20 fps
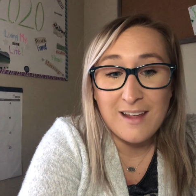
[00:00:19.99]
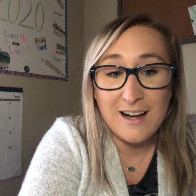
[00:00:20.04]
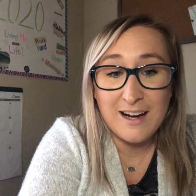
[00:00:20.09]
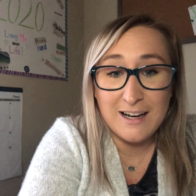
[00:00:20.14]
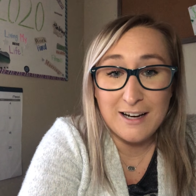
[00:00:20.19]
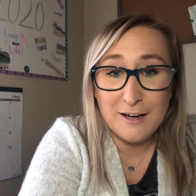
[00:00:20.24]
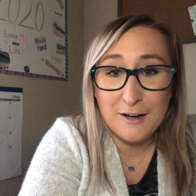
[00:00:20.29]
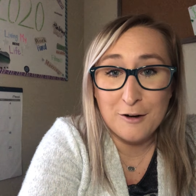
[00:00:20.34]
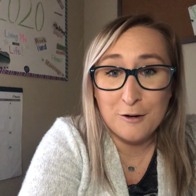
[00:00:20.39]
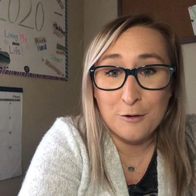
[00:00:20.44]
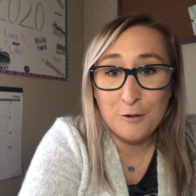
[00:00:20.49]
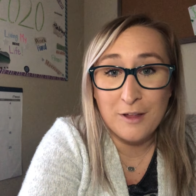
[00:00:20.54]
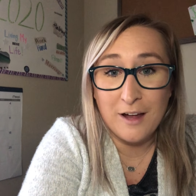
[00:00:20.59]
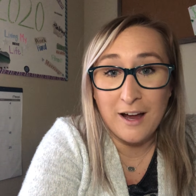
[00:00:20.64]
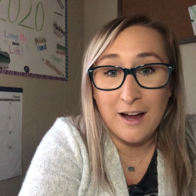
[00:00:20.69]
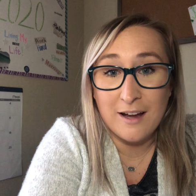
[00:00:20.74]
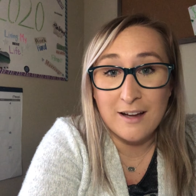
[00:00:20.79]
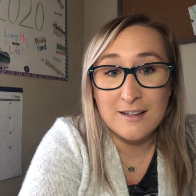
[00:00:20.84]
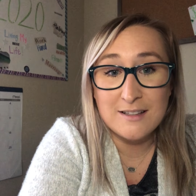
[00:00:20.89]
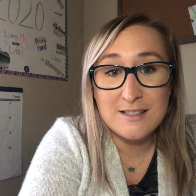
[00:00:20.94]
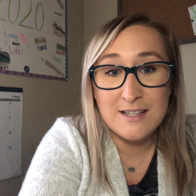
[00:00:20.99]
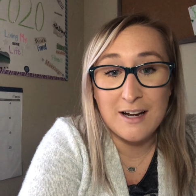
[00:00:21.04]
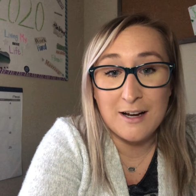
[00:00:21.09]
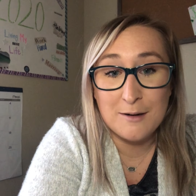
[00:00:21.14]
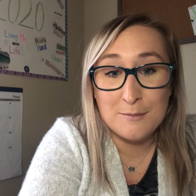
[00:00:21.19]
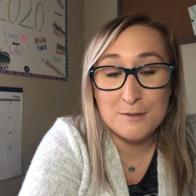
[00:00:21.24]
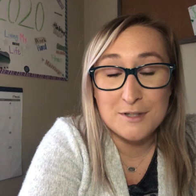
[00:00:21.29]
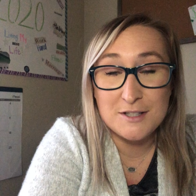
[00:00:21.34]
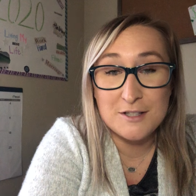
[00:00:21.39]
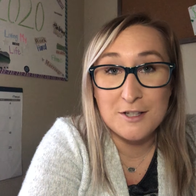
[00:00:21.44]
I know that
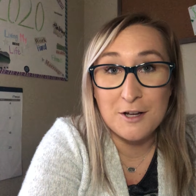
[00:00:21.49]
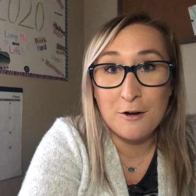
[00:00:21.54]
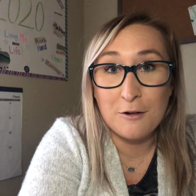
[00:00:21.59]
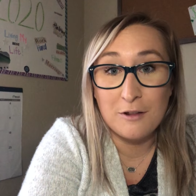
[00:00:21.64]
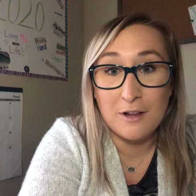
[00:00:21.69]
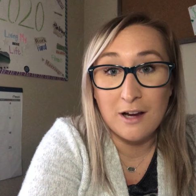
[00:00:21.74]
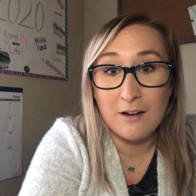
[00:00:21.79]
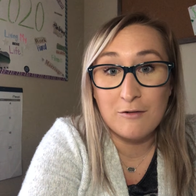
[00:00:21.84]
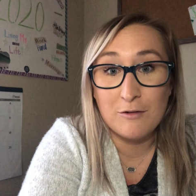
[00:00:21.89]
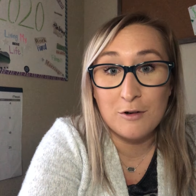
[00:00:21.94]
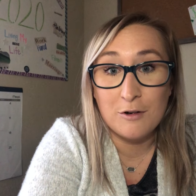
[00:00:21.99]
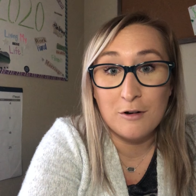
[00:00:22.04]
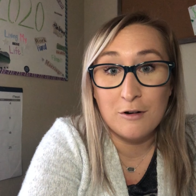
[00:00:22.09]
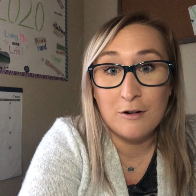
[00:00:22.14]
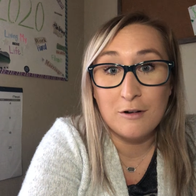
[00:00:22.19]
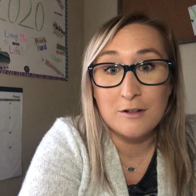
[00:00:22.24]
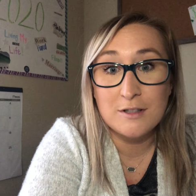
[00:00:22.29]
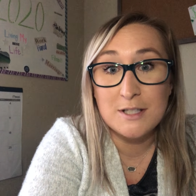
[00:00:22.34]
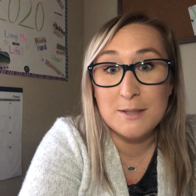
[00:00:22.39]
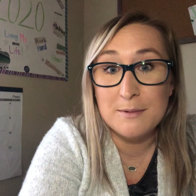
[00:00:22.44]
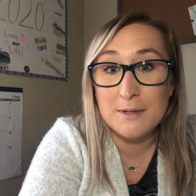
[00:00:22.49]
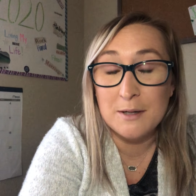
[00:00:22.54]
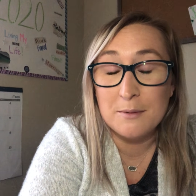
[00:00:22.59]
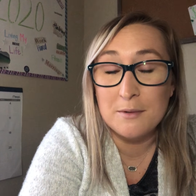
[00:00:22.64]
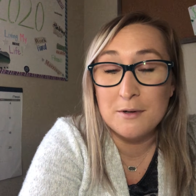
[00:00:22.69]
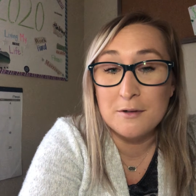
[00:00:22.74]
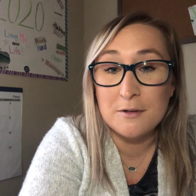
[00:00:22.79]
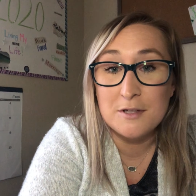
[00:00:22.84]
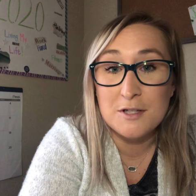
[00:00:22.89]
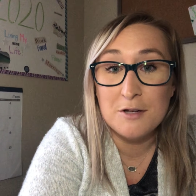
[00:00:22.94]
I'm so thankful to be
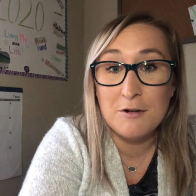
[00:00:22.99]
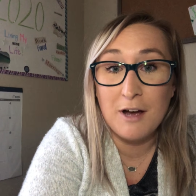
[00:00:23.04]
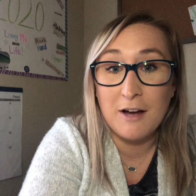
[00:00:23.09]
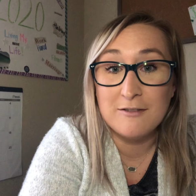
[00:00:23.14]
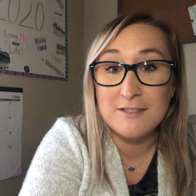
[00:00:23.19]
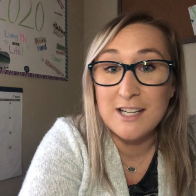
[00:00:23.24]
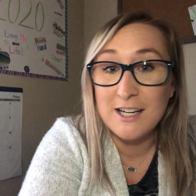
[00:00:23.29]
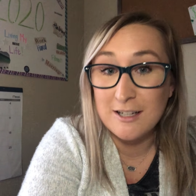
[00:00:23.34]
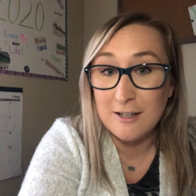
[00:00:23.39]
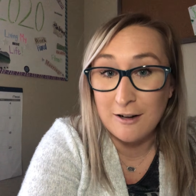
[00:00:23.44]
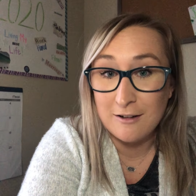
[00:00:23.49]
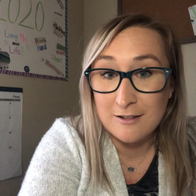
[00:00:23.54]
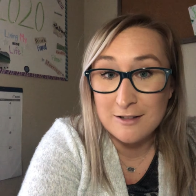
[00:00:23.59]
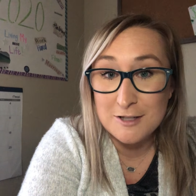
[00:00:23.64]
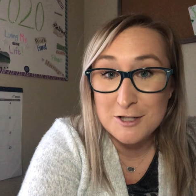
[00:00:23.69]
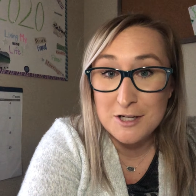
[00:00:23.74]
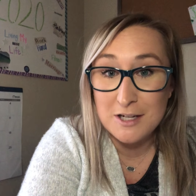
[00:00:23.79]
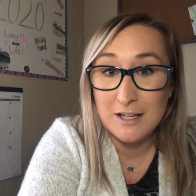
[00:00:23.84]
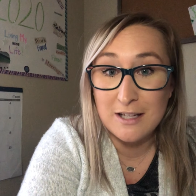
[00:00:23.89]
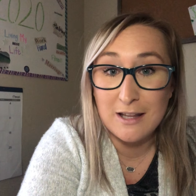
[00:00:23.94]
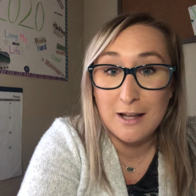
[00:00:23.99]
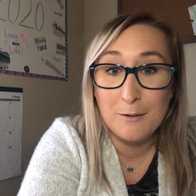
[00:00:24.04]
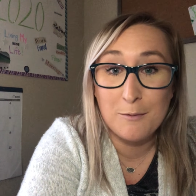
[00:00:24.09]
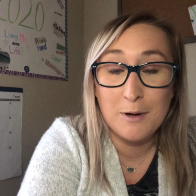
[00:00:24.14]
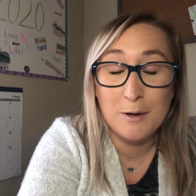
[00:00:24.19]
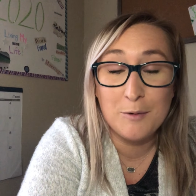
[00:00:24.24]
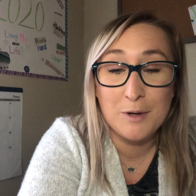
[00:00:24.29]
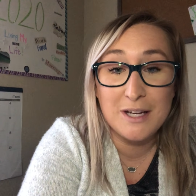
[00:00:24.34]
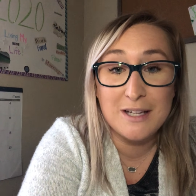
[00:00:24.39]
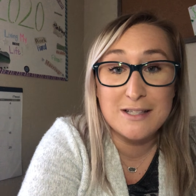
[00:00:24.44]
able to have technology, and that
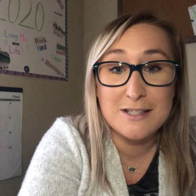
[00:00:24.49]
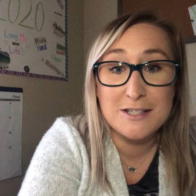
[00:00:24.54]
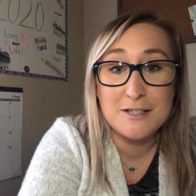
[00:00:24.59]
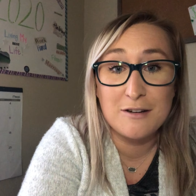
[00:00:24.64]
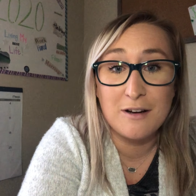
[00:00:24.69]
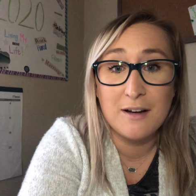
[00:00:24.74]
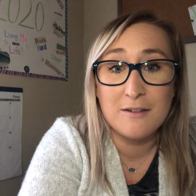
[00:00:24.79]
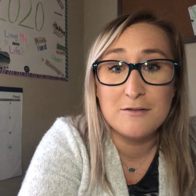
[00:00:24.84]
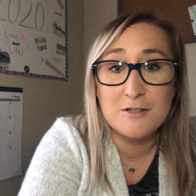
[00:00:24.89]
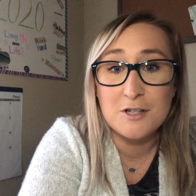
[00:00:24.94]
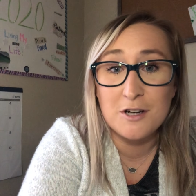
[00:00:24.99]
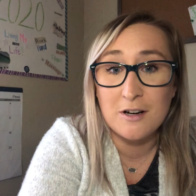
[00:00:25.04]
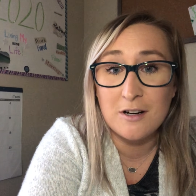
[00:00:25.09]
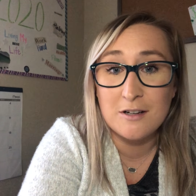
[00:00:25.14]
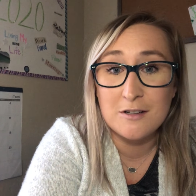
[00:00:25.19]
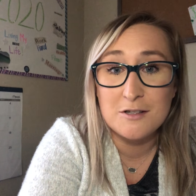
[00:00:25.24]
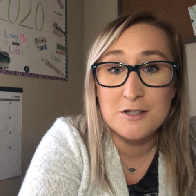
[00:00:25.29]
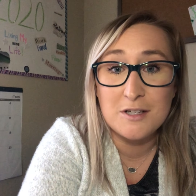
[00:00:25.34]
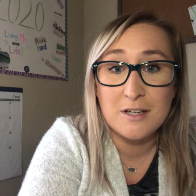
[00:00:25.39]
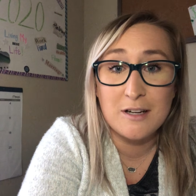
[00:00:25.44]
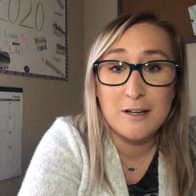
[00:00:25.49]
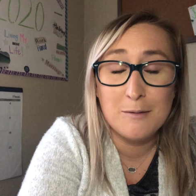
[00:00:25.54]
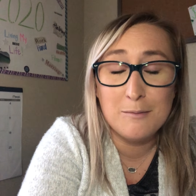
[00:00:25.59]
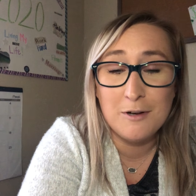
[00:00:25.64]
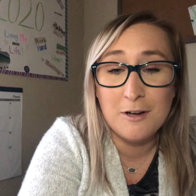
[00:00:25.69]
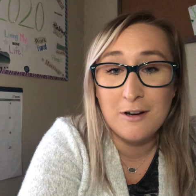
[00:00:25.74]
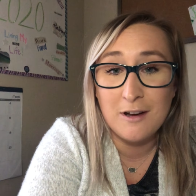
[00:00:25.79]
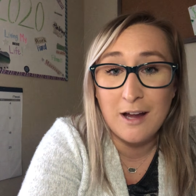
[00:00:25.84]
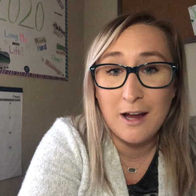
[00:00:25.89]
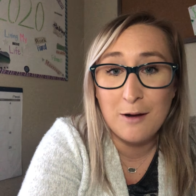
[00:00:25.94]
way we can still have church and
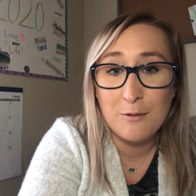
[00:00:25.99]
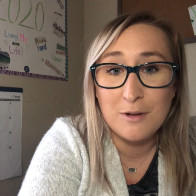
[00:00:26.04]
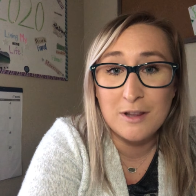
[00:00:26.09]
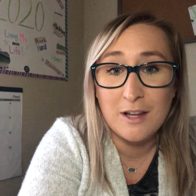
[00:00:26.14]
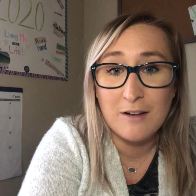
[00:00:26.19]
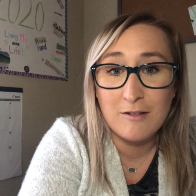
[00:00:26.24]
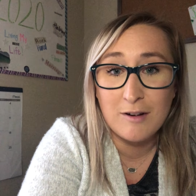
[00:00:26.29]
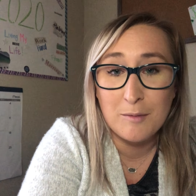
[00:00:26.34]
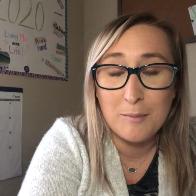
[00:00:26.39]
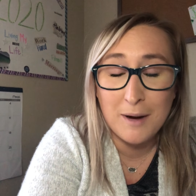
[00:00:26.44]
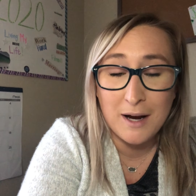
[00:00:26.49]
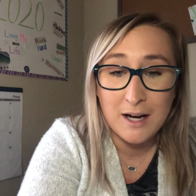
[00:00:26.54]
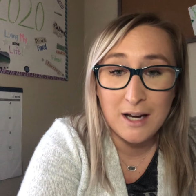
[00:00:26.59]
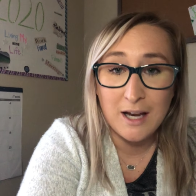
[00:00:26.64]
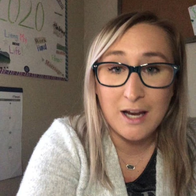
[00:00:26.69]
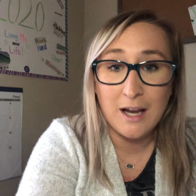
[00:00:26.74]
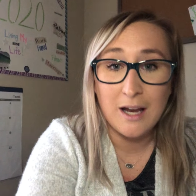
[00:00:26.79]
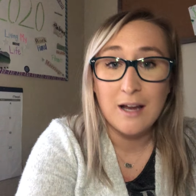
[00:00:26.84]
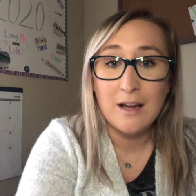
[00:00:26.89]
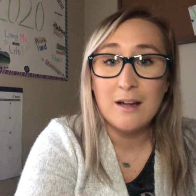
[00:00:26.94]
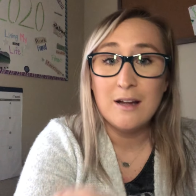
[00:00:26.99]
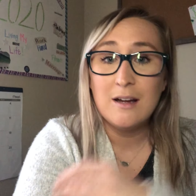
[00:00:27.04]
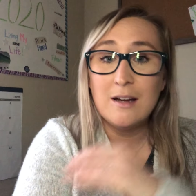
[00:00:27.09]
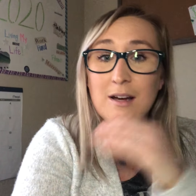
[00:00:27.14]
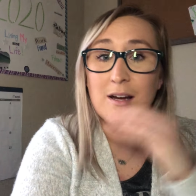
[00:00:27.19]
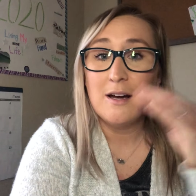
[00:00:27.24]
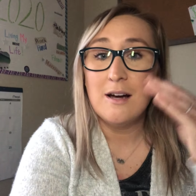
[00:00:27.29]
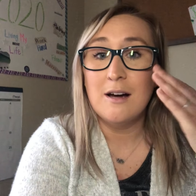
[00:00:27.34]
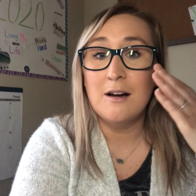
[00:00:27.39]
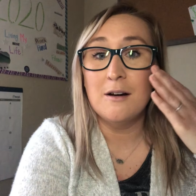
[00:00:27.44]
communicate with everybody
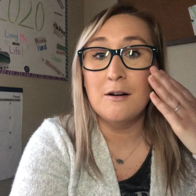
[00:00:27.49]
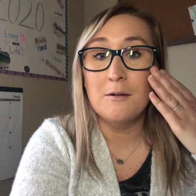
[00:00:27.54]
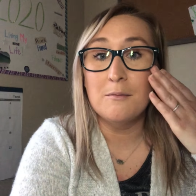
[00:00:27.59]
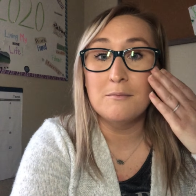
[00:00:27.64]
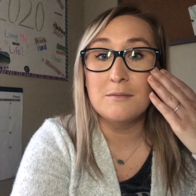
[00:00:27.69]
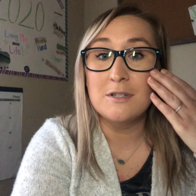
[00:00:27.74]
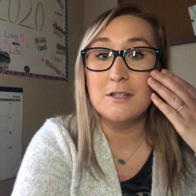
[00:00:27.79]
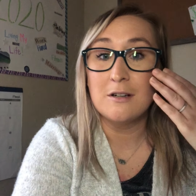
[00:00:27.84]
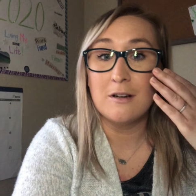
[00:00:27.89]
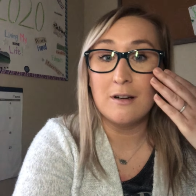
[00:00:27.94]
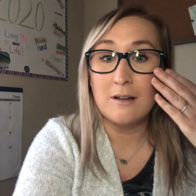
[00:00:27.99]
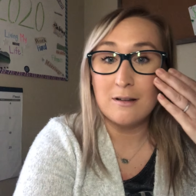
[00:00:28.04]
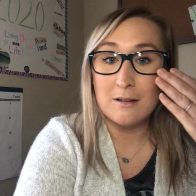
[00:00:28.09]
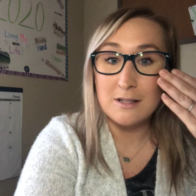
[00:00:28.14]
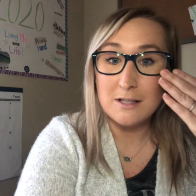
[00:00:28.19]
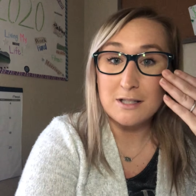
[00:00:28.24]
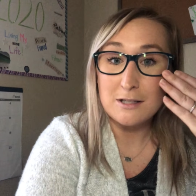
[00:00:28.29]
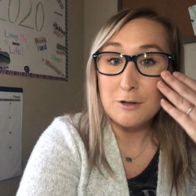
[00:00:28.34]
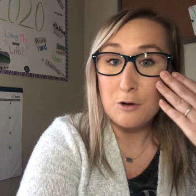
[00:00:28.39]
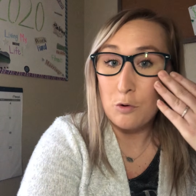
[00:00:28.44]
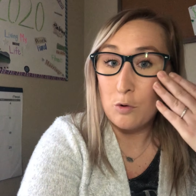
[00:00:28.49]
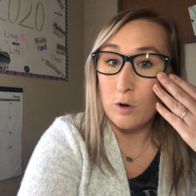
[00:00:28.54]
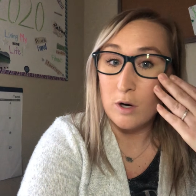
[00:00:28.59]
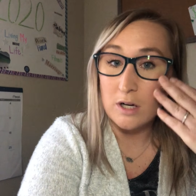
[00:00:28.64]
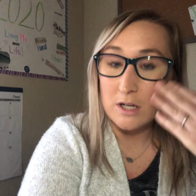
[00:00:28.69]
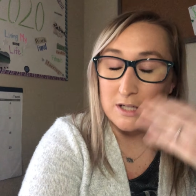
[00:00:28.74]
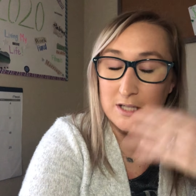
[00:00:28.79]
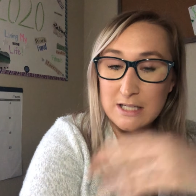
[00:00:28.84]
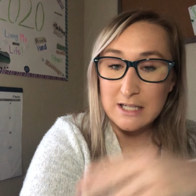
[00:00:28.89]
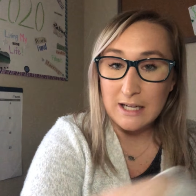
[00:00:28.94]
um, during this
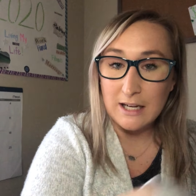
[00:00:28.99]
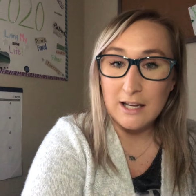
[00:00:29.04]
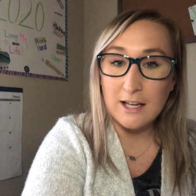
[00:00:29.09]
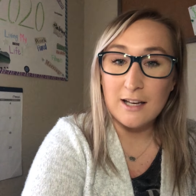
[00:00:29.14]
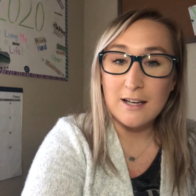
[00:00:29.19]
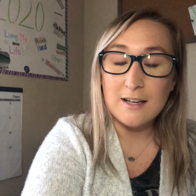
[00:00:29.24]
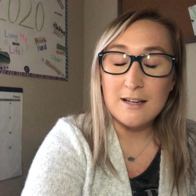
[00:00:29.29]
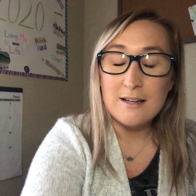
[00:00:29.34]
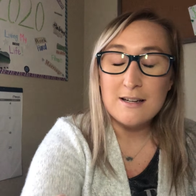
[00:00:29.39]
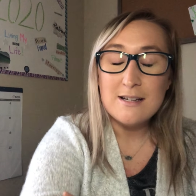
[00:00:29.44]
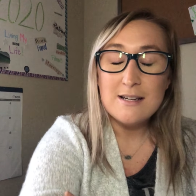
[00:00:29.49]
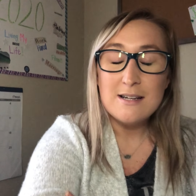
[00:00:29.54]
quarantine